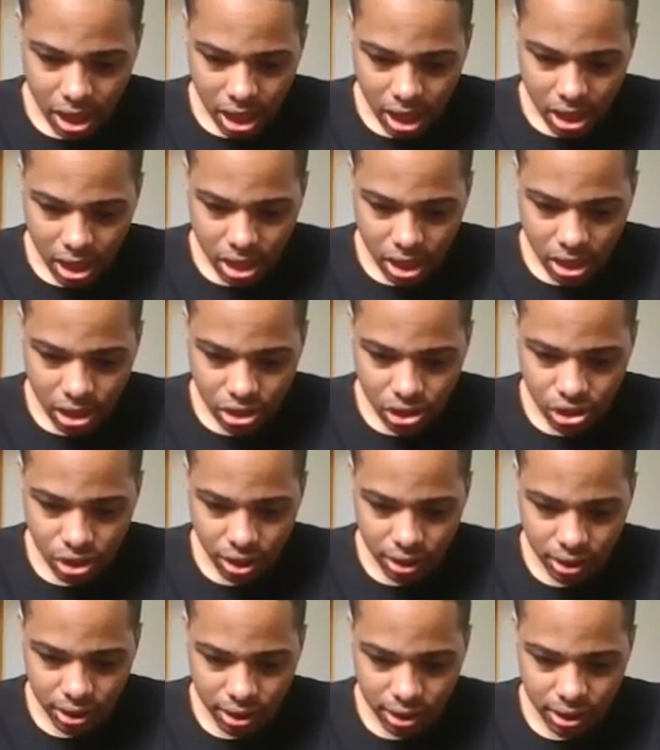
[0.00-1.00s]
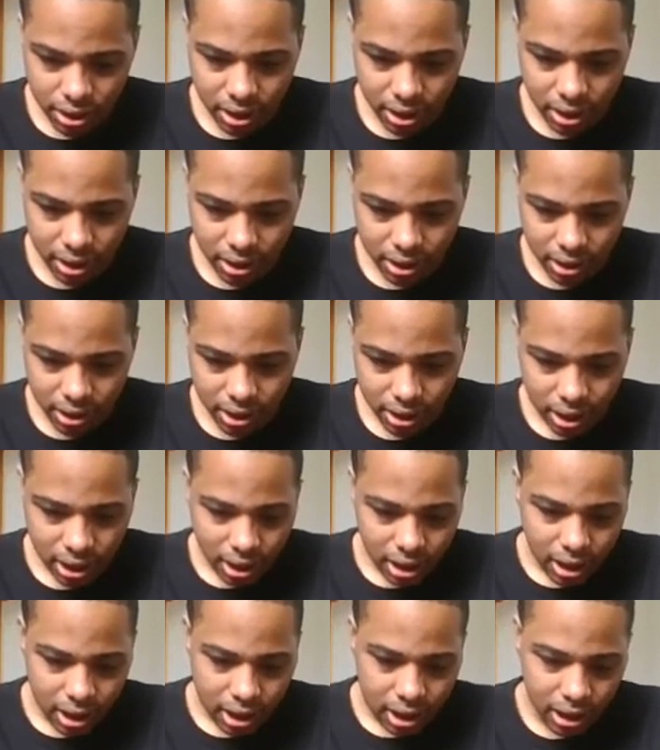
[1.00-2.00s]
uh, Justice
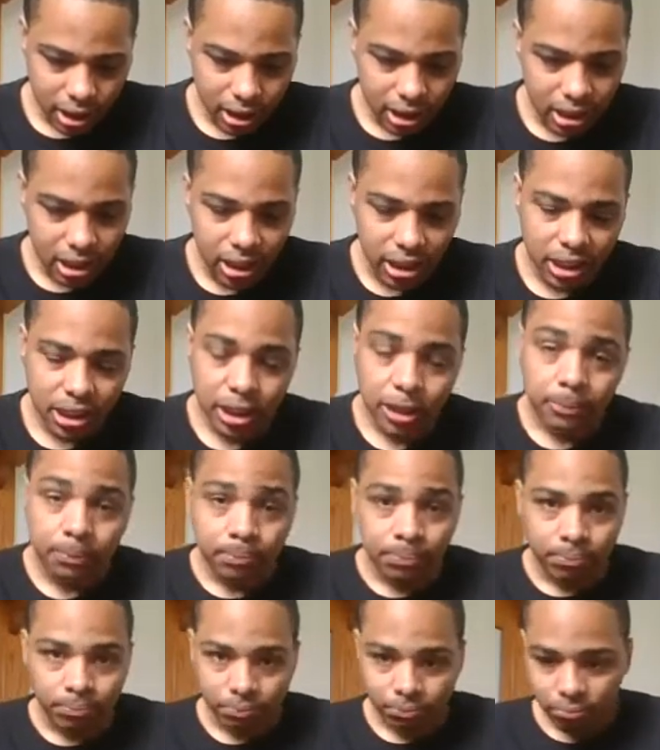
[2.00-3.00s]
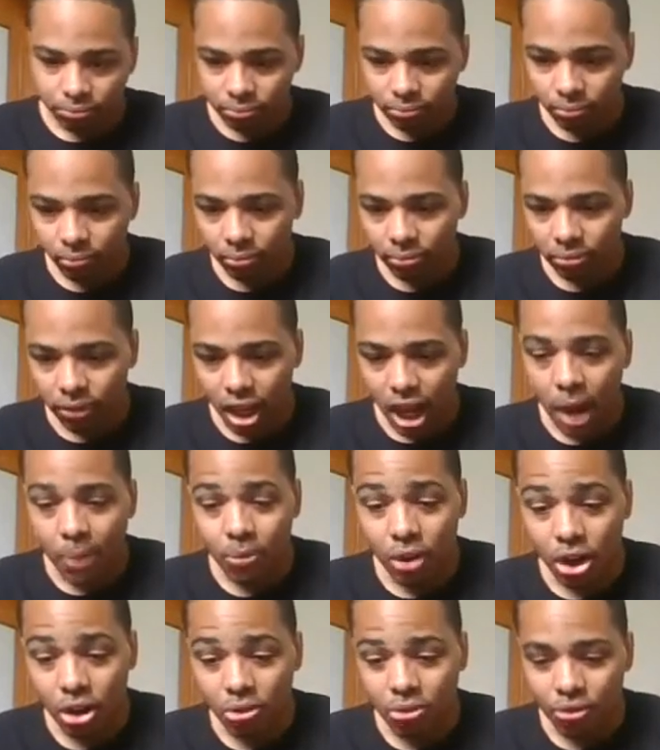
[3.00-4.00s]
League. I'm
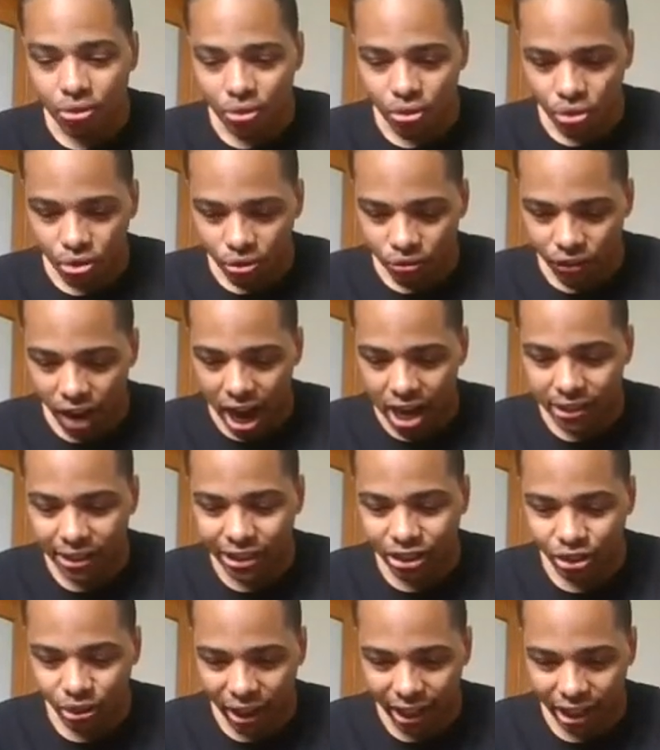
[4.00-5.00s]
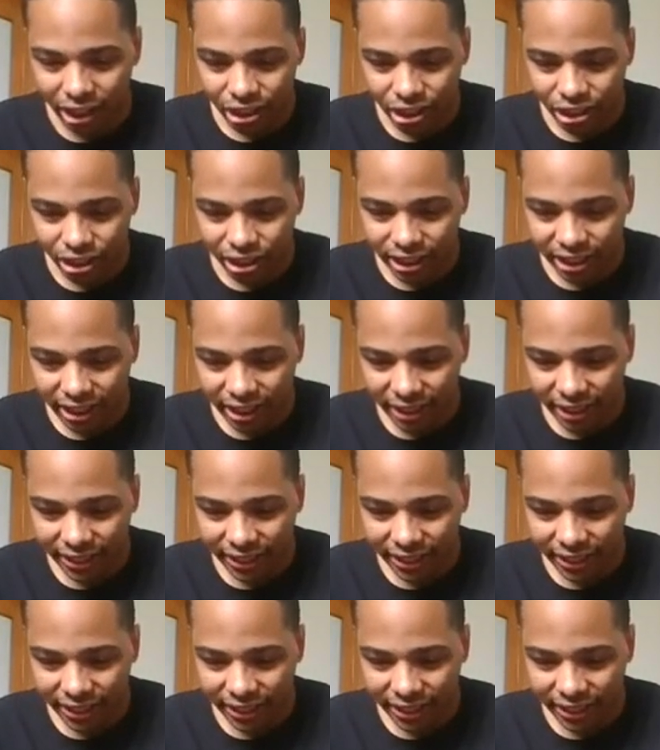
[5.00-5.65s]
gonna find the trailer